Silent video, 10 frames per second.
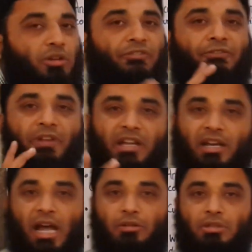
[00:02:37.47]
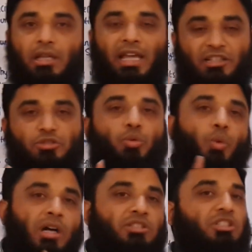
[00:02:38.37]
they could figure out as to
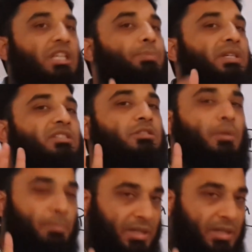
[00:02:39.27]
one sheep is